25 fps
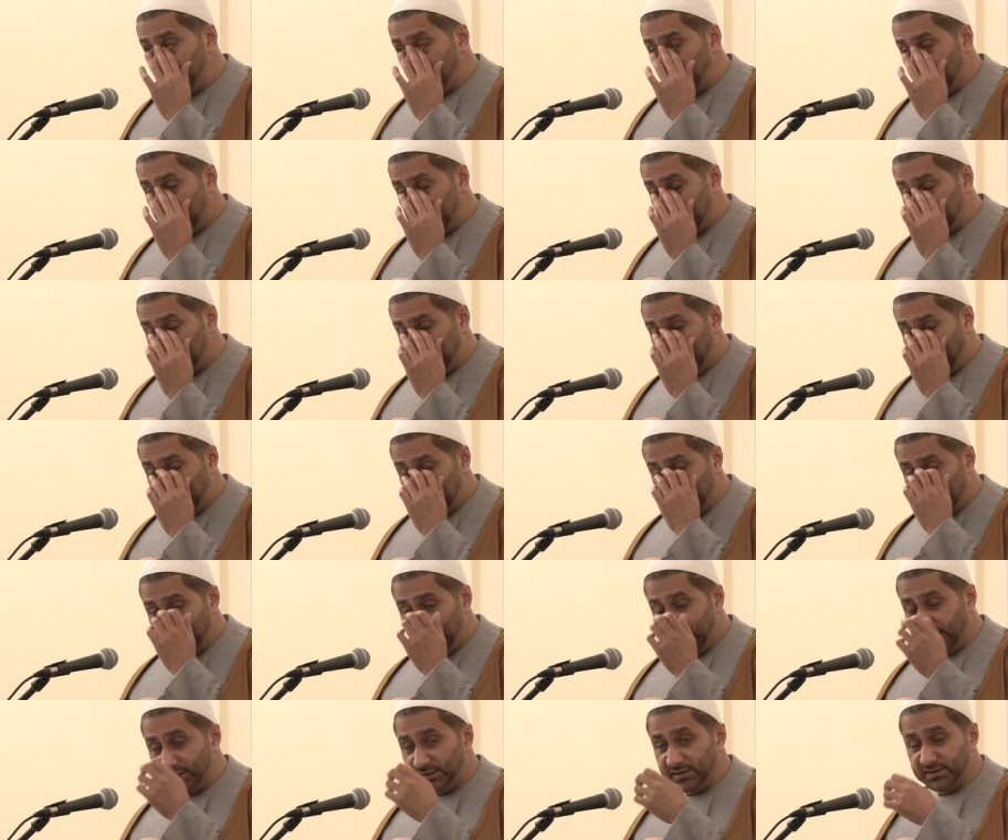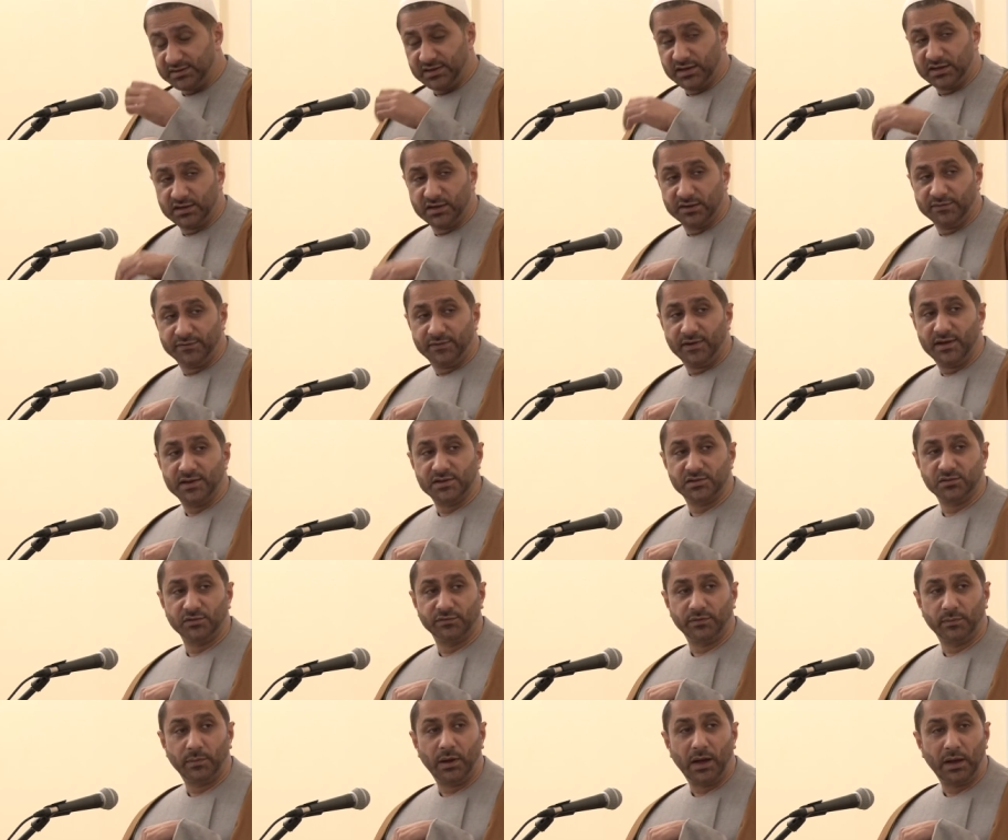to exaggerate the sacrifice
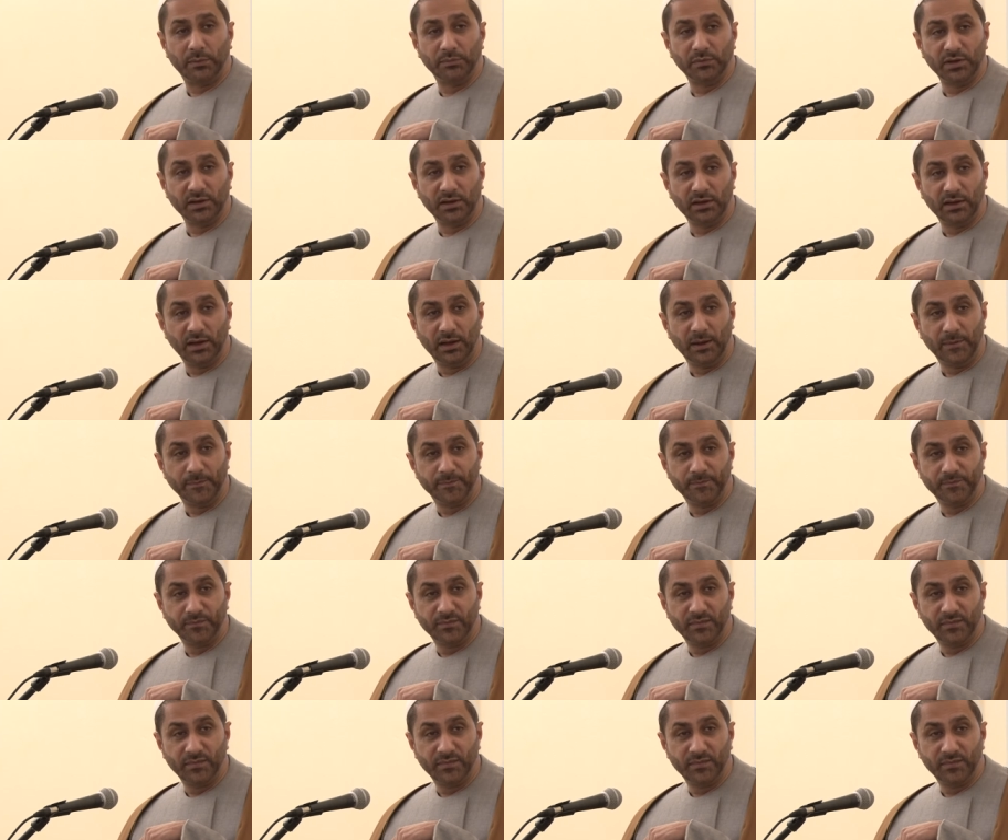of Abu Abdullah.